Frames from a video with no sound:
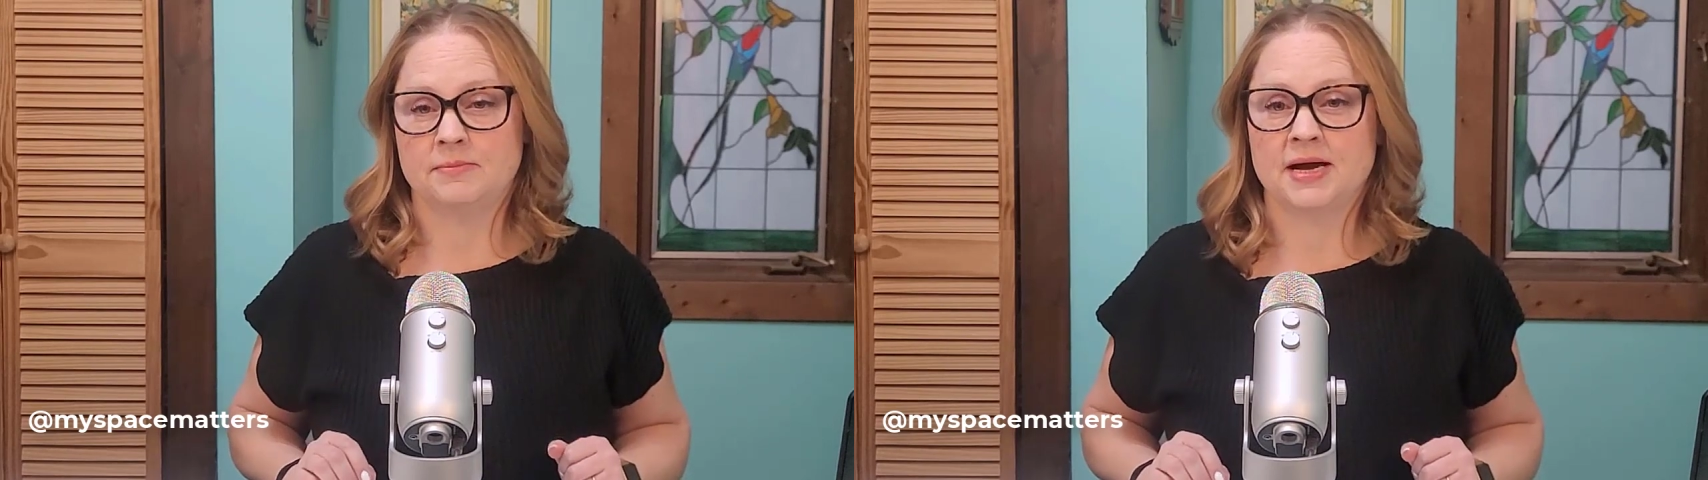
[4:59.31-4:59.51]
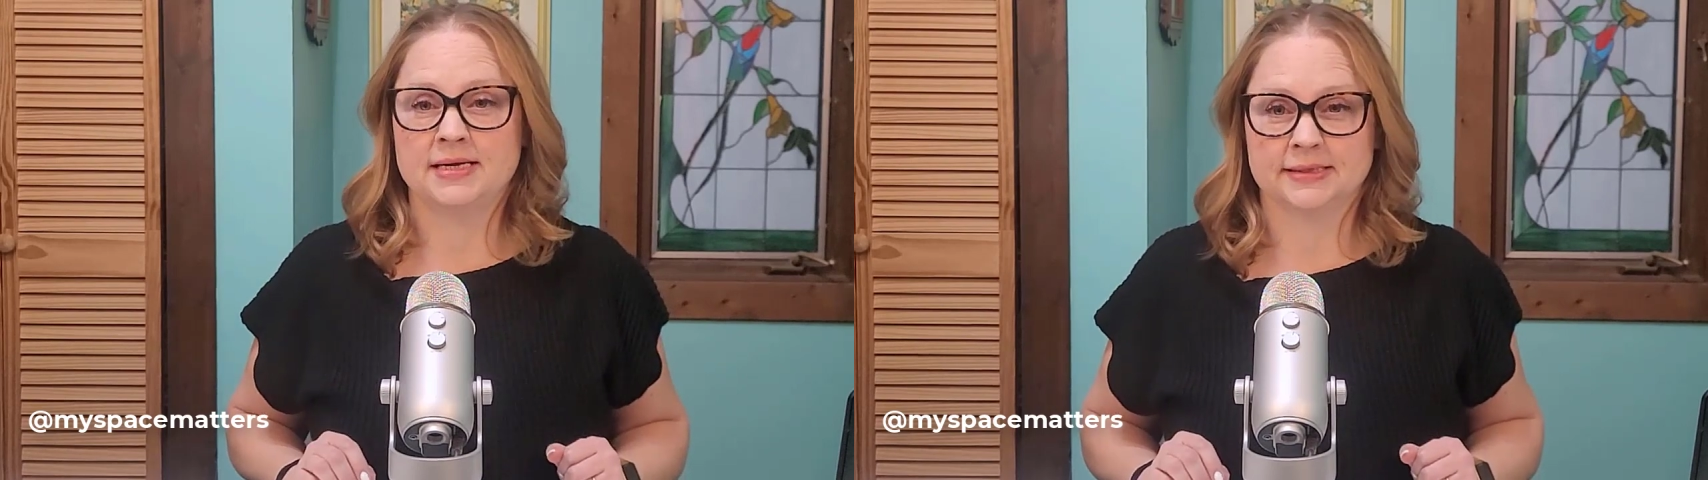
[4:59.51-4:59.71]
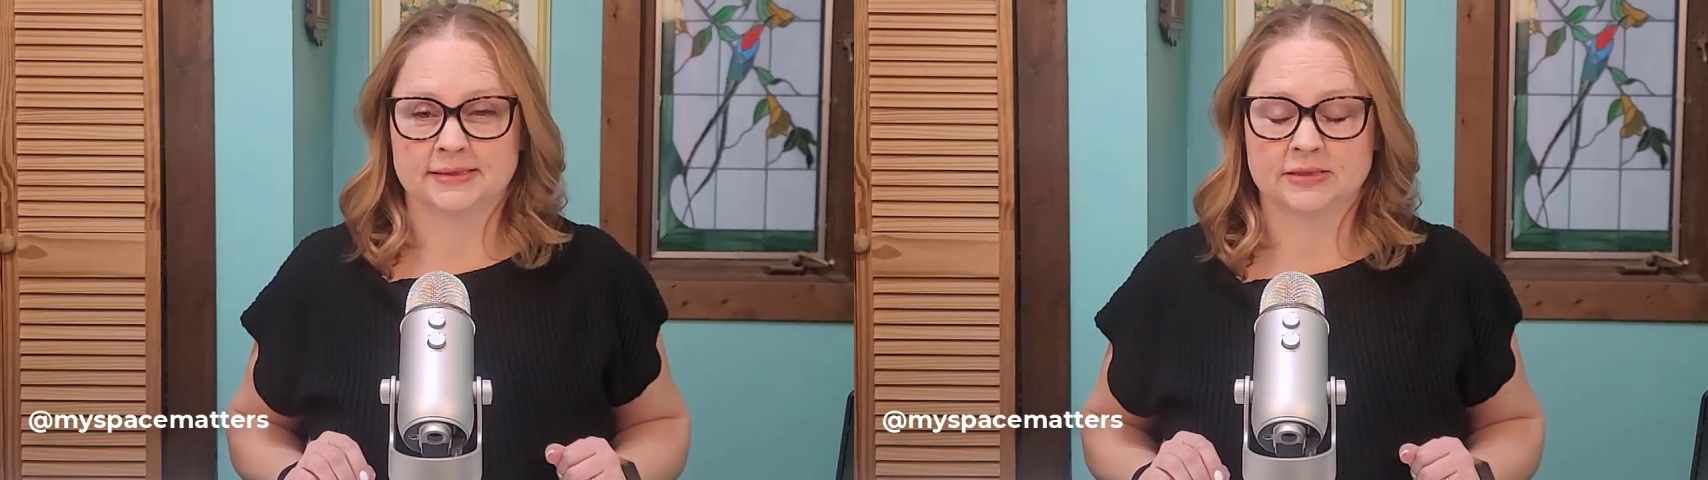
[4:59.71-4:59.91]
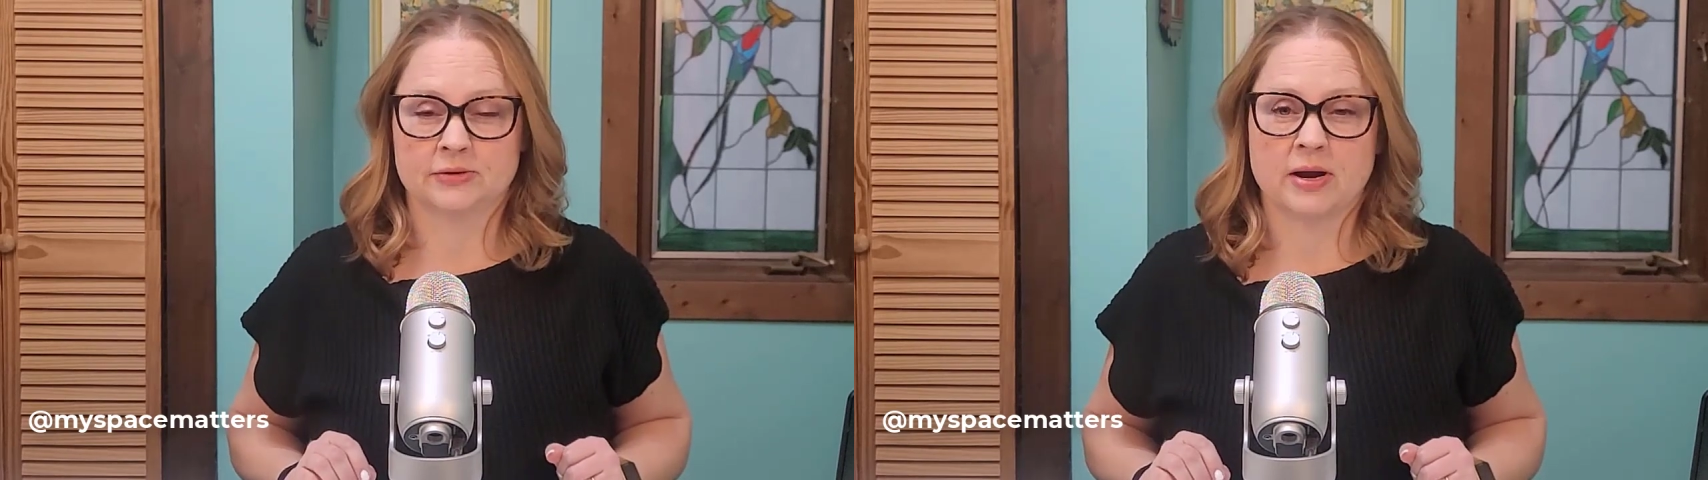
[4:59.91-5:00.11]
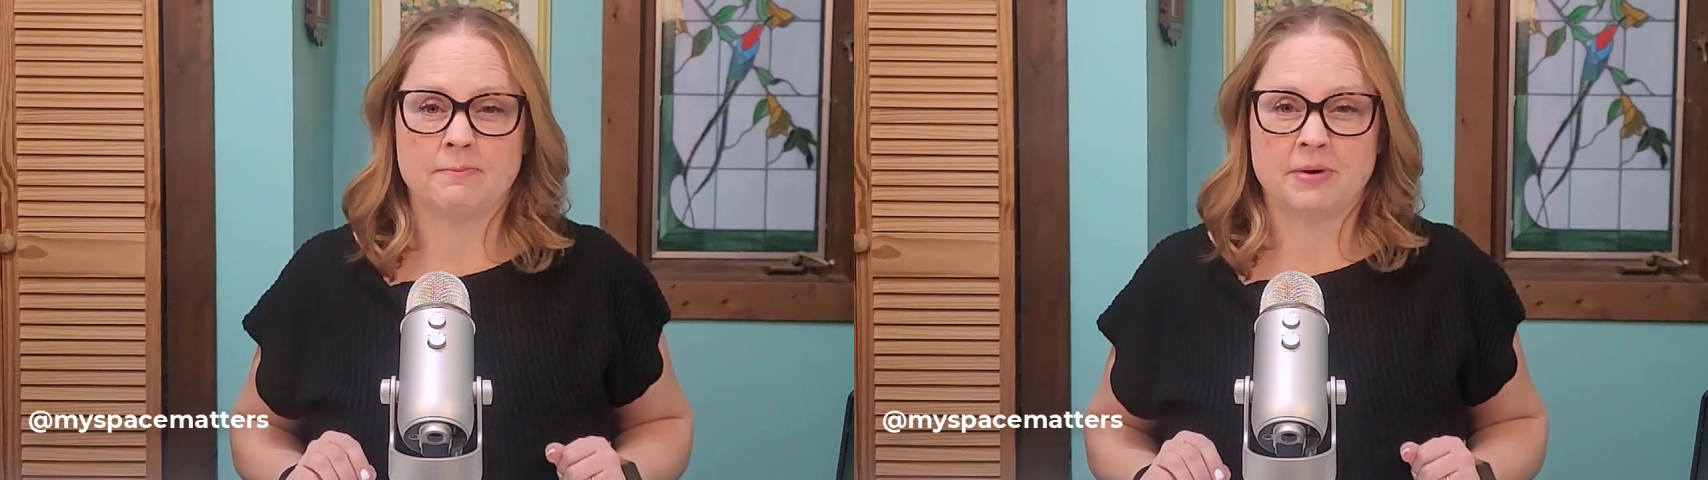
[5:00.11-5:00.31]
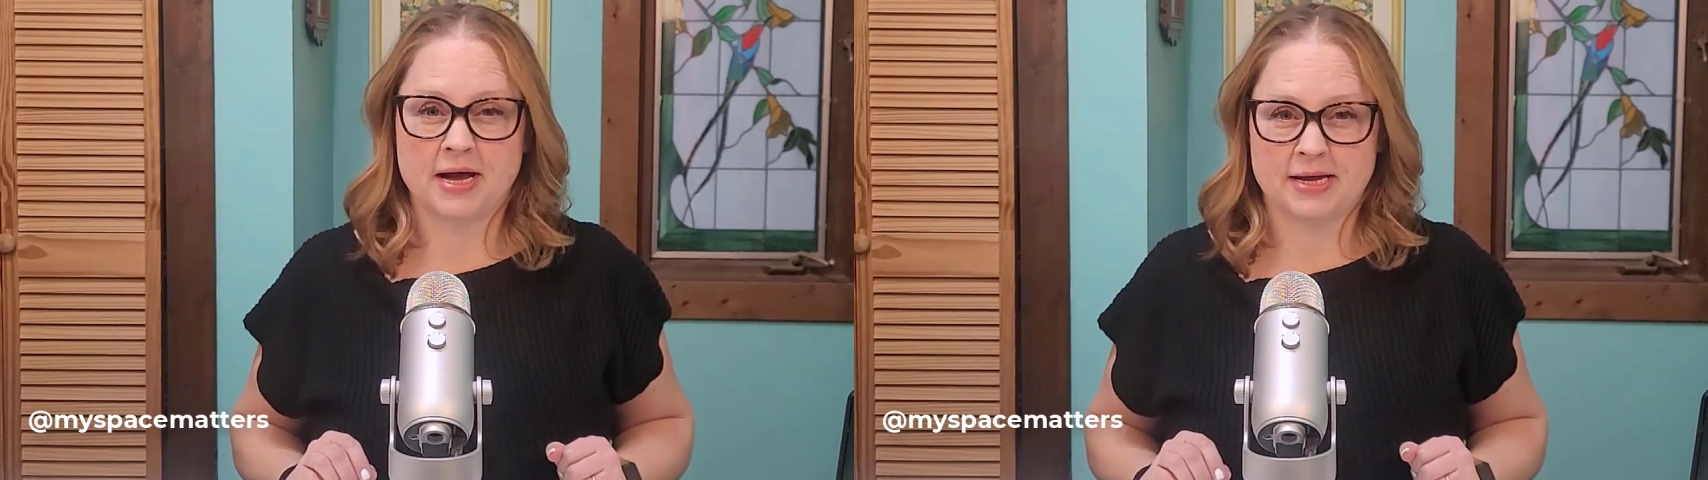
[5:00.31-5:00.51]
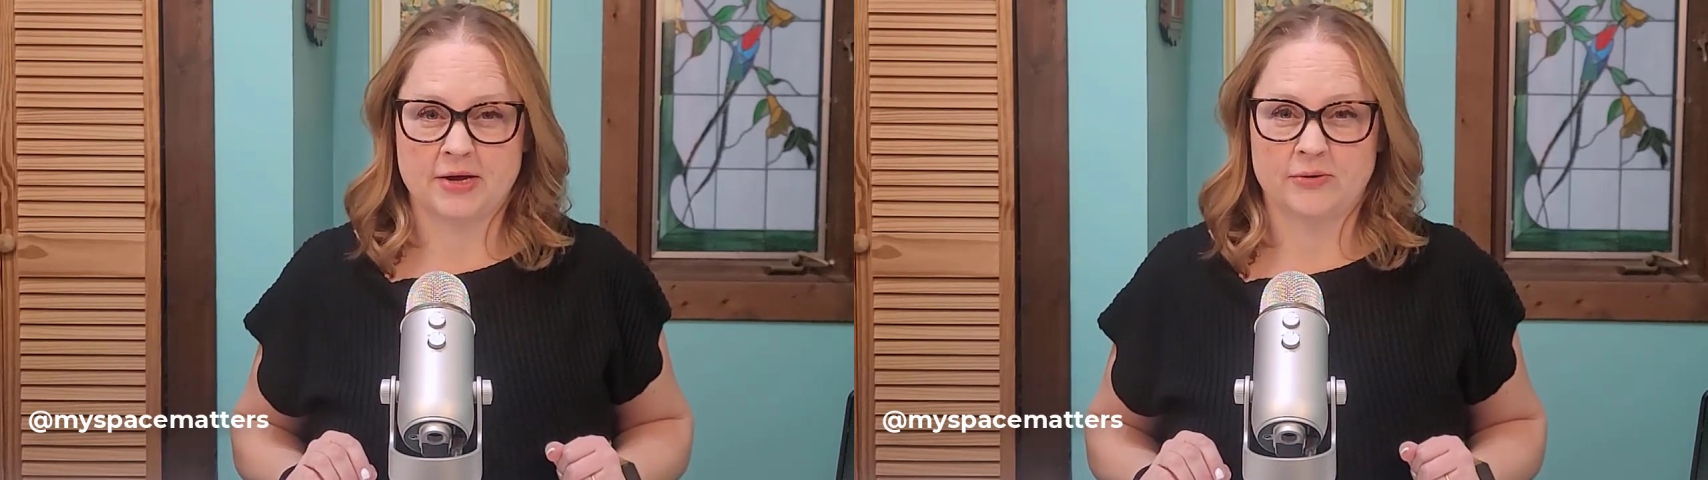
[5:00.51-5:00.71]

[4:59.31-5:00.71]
Instagram bio.